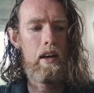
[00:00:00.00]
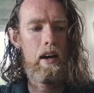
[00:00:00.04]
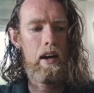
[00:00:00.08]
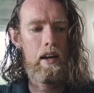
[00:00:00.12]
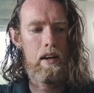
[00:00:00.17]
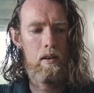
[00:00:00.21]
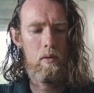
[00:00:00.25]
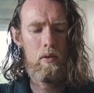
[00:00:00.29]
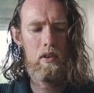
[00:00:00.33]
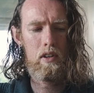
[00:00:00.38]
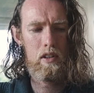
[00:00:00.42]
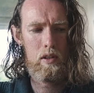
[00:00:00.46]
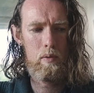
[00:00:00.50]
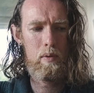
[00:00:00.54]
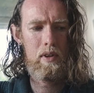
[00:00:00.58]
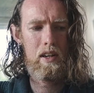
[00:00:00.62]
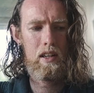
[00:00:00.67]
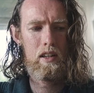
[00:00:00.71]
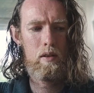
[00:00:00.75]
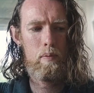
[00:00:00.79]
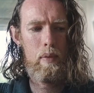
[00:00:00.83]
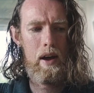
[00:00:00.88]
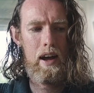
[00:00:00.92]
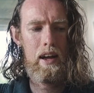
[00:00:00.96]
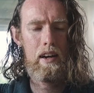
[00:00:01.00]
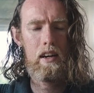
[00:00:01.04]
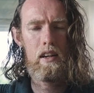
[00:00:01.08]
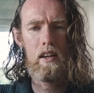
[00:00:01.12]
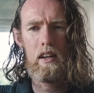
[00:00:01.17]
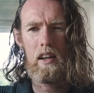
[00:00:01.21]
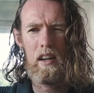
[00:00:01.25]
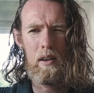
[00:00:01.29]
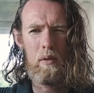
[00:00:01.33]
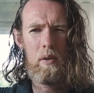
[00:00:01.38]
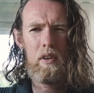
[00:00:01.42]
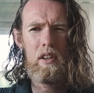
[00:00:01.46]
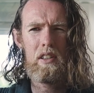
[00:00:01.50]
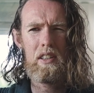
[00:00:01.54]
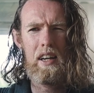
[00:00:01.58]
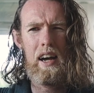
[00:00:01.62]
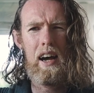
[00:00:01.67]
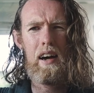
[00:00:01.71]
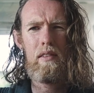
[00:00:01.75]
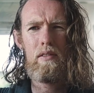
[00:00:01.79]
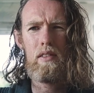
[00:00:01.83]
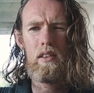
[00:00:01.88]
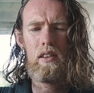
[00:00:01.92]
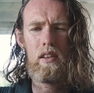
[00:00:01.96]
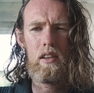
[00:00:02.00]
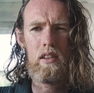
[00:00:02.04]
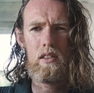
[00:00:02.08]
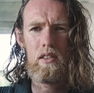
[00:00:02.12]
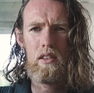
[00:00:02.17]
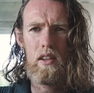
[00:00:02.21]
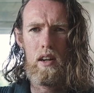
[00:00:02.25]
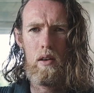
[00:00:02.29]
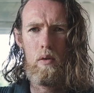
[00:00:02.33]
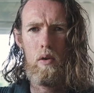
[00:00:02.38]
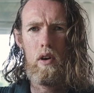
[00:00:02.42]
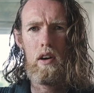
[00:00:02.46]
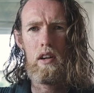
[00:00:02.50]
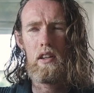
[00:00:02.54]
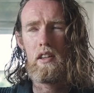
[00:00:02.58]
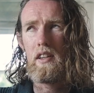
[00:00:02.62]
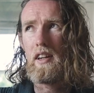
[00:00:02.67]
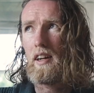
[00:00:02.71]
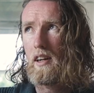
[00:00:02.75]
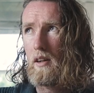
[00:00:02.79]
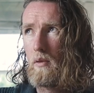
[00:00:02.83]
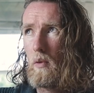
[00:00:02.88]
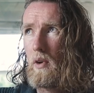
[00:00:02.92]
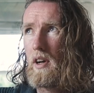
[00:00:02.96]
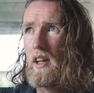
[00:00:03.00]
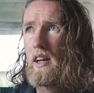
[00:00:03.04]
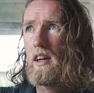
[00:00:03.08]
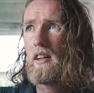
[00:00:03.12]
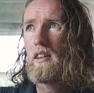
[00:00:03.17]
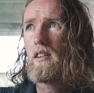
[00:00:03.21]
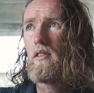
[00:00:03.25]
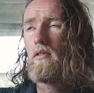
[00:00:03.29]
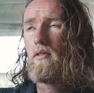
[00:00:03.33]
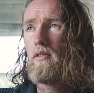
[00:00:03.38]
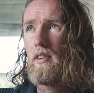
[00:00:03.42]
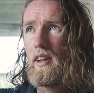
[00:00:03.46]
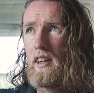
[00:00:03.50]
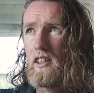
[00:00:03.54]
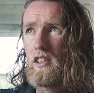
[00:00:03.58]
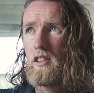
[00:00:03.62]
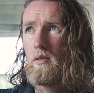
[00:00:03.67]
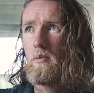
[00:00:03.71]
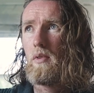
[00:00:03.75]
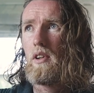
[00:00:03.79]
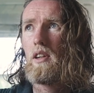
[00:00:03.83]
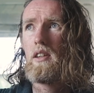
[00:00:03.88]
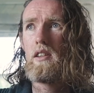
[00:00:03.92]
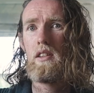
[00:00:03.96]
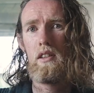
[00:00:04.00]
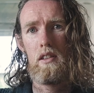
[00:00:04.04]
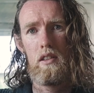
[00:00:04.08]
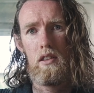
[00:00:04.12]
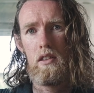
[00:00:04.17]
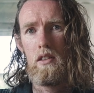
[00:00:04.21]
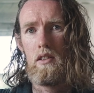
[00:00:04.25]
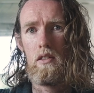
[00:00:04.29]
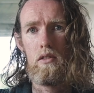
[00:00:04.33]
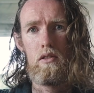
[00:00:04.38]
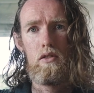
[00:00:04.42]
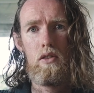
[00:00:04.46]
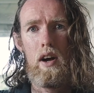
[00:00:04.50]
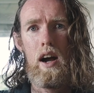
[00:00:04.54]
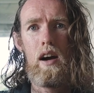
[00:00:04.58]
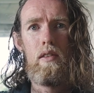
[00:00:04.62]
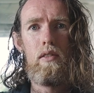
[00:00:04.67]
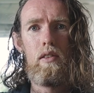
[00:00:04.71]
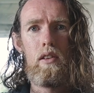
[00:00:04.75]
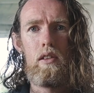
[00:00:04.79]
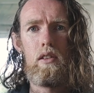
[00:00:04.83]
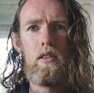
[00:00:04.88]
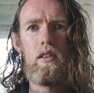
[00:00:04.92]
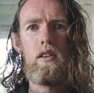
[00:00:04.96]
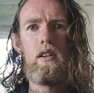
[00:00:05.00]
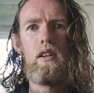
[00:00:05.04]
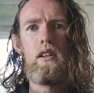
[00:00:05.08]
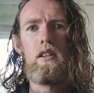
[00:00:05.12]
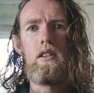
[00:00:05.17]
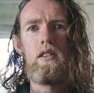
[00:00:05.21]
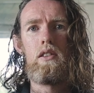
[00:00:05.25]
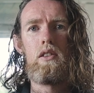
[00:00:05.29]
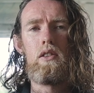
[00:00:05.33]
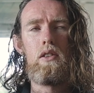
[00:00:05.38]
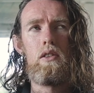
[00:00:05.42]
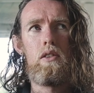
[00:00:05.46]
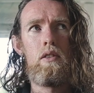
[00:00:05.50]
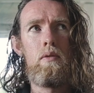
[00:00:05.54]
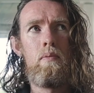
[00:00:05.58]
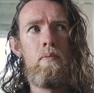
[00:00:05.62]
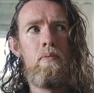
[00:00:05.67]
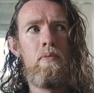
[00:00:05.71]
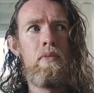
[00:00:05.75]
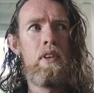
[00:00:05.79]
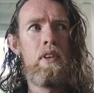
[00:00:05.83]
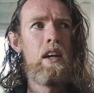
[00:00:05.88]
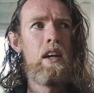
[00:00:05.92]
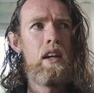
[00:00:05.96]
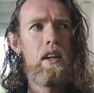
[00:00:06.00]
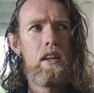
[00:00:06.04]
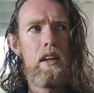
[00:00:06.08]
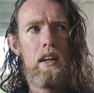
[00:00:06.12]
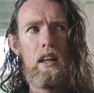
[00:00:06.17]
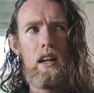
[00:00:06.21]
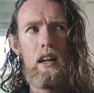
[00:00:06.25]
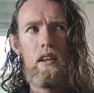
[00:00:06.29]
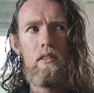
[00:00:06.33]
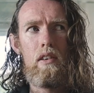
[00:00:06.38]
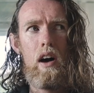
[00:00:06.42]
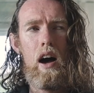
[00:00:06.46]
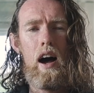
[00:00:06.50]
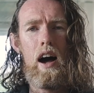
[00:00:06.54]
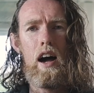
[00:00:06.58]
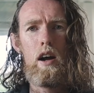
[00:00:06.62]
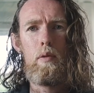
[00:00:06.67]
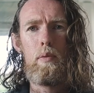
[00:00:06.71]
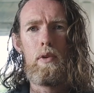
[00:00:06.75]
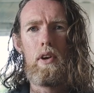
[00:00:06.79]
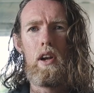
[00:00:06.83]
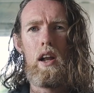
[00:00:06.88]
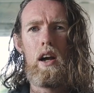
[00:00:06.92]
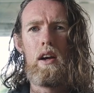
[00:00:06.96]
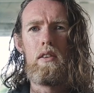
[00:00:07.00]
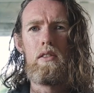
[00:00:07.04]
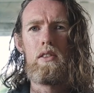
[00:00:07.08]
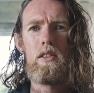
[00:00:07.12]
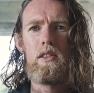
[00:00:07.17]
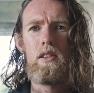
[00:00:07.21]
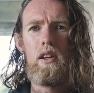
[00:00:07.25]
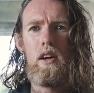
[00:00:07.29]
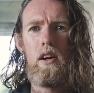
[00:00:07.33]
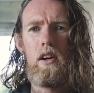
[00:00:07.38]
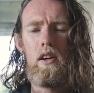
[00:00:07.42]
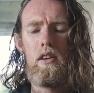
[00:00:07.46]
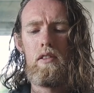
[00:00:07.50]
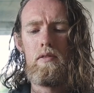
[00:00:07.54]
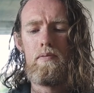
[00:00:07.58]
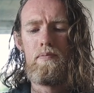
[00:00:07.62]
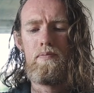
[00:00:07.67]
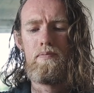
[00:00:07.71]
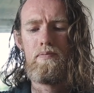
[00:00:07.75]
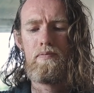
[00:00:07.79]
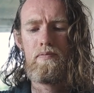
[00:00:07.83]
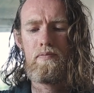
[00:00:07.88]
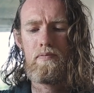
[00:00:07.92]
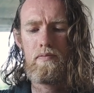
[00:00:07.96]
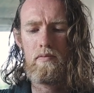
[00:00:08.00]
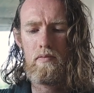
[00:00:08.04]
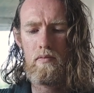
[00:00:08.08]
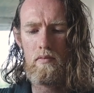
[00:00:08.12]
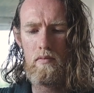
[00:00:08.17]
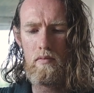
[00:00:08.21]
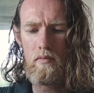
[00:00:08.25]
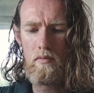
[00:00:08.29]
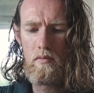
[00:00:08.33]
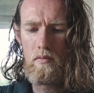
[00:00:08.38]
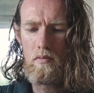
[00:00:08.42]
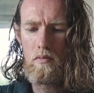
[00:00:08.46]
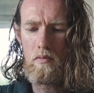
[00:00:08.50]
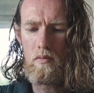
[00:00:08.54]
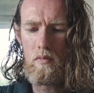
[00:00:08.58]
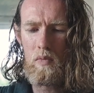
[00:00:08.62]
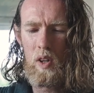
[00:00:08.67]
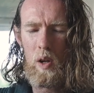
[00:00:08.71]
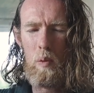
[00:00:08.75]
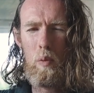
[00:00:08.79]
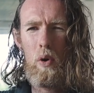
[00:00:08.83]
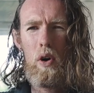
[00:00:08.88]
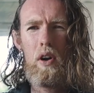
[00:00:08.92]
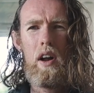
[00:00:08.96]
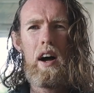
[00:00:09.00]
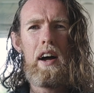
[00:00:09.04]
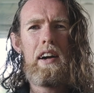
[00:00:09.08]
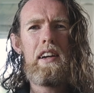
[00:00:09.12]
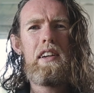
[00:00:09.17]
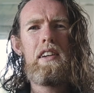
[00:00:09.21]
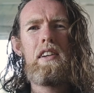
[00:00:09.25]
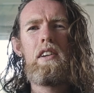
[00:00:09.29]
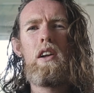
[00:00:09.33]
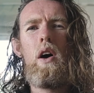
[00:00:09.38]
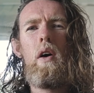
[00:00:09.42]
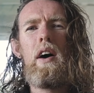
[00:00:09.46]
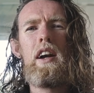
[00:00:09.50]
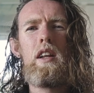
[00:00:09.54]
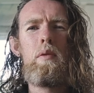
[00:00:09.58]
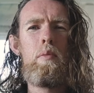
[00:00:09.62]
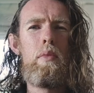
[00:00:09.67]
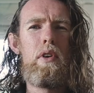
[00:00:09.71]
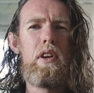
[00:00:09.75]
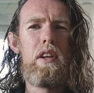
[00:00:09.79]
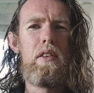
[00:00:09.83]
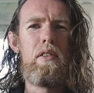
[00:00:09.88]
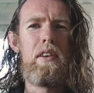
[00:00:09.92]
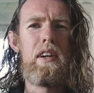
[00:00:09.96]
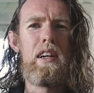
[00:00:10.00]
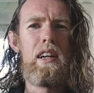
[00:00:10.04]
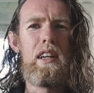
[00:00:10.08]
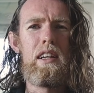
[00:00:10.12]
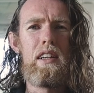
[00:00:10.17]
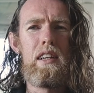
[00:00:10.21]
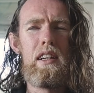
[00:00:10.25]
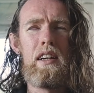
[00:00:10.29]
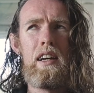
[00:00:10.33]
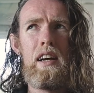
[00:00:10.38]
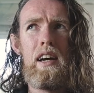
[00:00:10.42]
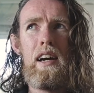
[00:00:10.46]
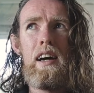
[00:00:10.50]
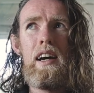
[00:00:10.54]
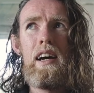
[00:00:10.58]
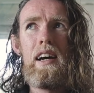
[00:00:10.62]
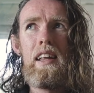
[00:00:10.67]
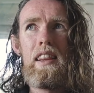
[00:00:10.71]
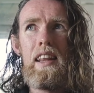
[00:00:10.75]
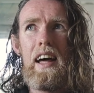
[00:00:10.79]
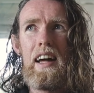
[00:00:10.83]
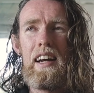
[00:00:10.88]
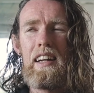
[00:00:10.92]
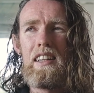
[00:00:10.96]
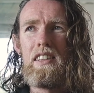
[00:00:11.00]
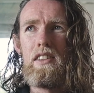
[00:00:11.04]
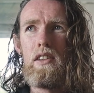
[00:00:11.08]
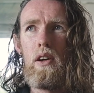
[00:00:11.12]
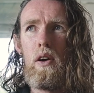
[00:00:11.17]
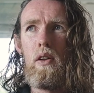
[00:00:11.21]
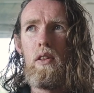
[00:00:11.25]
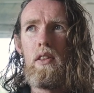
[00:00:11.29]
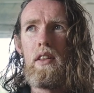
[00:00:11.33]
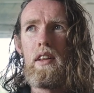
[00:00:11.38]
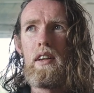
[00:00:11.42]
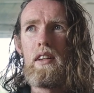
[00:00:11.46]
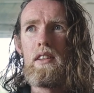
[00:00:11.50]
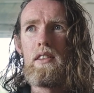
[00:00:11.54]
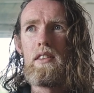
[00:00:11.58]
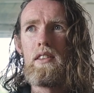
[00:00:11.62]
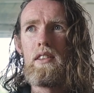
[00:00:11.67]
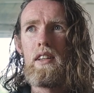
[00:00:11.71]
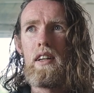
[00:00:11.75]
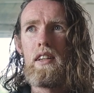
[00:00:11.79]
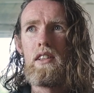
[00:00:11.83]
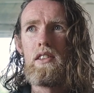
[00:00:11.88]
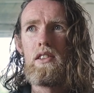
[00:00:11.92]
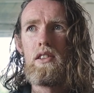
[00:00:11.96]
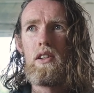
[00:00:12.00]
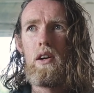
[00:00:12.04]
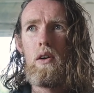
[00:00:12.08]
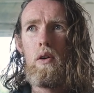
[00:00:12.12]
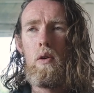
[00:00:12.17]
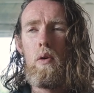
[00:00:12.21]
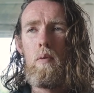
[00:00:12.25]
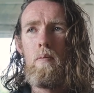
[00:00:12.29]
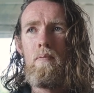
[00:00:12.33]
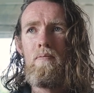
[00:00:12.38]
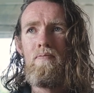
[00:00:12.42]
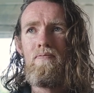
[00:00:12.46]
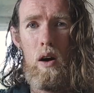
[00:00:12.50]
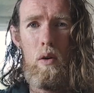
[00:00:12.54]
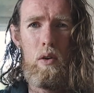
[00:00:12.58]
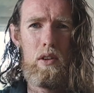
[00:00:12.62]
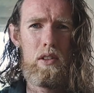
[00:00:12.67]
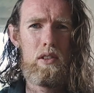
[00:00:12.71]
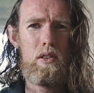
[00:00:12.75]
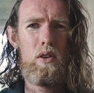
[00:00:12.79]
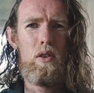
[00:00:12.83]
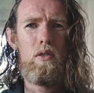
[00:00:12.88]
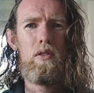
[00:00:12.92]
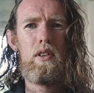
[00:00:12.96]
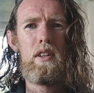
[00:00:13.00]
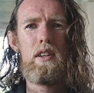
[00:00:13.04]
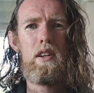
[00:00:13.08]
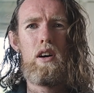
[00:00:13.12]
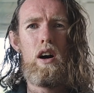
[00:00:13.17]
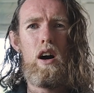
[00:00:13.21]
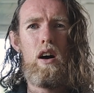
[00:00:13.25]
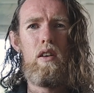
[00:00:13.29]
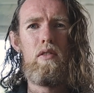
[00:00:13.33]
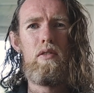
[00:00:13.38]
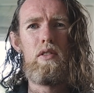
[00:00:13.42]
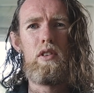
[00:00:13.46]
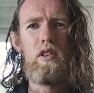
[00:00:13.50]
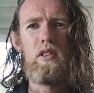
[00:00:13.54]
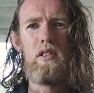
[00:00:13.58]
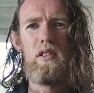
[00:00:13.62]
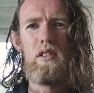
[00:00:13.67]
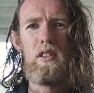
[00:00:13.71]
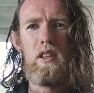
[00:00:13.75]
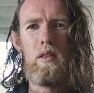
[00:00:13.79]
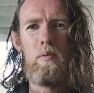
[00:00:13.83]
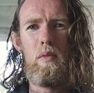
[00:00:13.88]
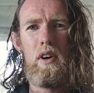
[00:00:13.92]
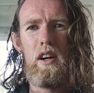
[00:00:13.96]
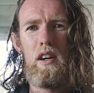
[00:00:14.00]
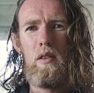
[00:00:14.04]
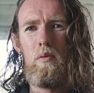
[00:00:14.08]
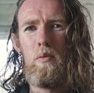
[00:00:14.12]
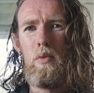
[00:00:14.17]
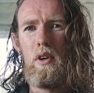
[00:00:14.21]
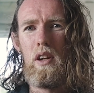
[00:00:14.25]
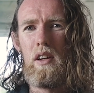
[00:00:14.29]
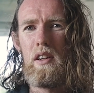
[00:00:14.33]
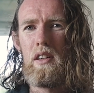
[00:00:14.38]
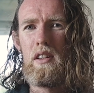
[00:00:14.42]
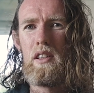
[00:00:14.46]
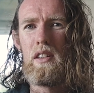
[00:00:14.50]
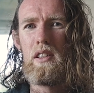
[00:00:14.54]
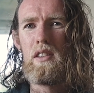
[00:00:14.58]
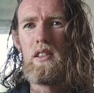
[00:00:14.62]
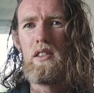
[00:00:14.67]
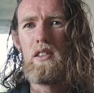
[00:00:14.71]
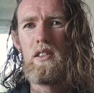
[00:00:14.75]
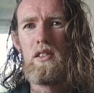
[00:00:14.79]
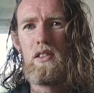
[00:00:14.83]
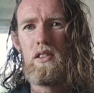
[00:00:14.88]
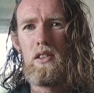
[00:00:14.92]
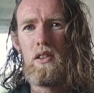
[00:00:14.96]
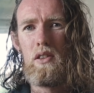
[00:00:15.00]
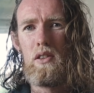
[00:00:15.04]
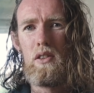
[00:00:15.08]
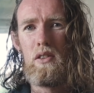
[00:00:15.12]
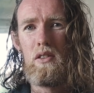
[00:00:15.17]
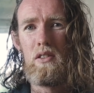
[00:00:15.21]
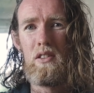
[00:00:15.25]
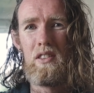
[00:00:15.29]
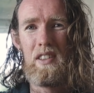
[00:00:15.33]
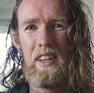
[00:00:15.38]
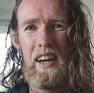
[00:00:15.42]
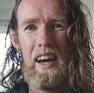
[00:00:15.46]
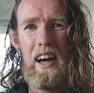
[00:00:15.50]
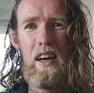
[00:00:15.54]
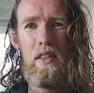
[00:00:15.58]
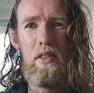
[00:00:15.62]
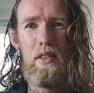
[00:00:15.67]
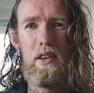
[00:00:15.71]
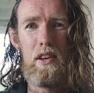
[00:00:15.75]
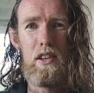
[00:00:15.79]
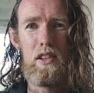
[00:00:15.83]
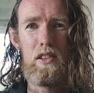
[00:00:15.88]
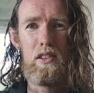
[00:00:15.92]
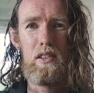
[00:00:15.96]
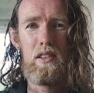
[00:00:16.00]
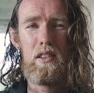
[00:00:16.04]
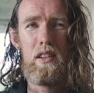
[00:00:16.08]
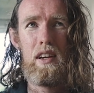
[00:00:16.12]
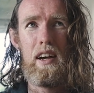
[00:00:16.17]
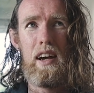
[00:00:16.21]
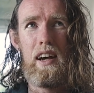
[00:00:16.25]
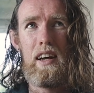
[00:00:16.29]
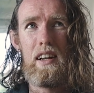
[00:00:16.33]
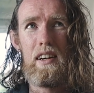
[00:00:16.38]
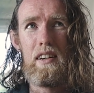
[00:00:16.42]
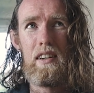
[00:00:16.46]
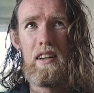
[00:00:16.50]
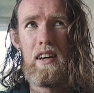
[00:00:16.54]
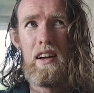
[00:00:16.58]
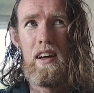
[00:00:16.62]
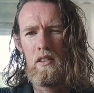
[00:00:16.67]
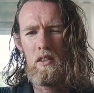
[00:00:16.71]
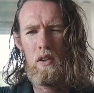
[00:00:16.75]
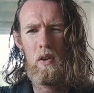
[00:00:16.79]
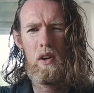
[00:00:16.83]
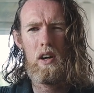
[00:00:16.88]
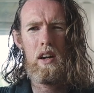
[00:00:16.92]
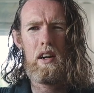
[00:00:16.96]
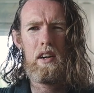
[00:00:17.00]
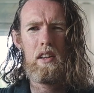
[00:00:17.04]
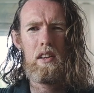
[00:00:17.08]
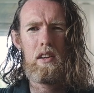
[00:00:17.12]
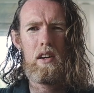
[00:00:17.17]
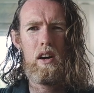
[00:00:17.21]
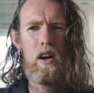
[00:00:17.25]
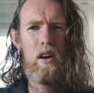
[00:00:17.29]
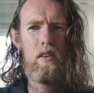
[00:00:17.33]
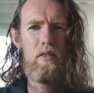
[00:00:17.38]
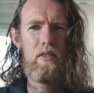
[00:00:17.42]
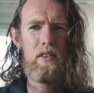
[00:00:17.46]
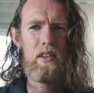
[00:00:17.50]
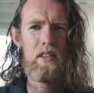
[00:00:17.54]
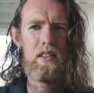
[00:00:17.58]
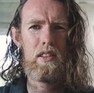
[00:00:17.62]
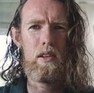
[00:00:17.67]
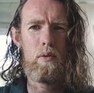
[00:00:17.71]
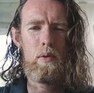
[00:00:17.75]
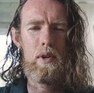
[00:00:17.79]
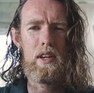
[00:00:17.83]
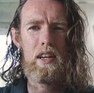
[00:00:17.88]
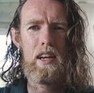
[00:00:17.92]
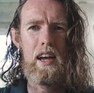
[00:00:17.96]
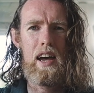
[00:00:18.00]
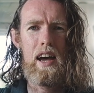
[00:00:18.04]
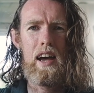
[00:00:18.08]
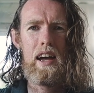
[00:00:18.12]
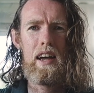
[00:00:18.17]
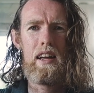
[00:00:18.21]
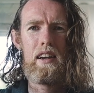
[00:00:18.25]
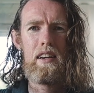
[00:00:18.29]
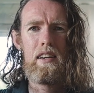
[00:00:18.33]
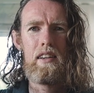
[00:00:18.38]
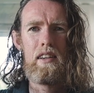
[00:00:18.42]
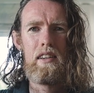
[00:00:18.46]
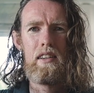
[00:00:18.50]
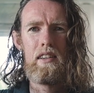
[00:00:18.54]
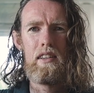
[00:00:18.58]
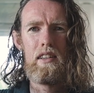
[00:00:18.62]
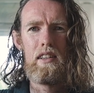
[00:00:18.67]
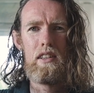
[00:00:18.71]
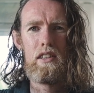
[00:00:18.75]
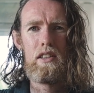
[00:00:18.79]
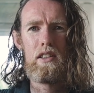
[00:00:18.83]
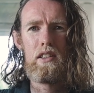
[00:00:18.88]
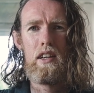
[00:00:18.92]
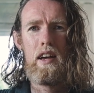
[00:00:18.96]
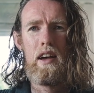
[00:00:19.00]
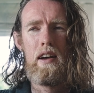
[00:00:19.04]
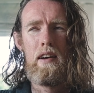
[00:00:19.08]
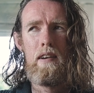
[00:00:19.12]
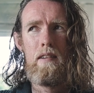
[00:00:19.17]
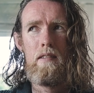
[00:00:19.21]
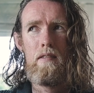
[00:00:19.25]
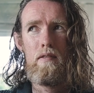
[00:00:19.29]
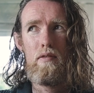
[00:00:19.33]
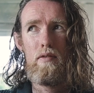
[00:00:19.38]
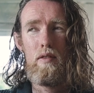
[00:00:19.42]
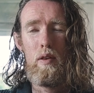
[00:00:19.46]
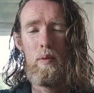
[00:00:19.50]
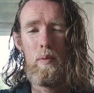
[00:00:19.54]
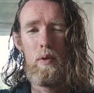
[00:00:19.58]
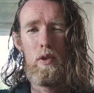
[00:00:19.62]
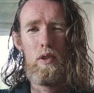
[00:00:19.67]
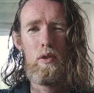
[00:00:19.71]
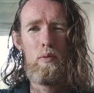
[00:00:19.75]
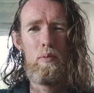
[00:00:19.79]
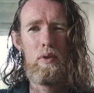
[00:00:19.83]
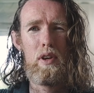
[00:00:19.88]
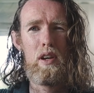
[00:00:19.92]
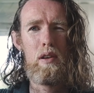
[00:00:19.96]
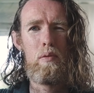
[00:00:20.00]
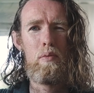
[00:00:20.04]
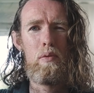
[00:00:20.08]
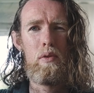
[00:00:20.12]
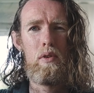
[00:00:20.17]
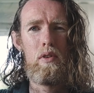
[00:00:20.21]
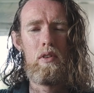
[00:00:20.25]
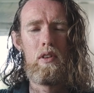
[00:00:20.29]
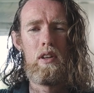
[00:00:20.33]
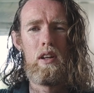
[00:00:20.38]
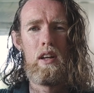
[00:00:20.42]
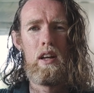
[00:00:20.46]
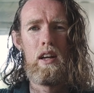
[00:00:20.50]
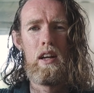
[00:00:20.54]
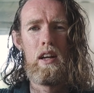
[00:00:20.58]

And I wanted to be independent, and I wanted to have the things that I wanted, and I wanted to have the flexibility to travel and to kind of live a hybrid lifestyle. But I didn't know anybody really that had done this, and so I wasn't overly confident in my abilities to get this. And a lot of the confidence that we get is from other people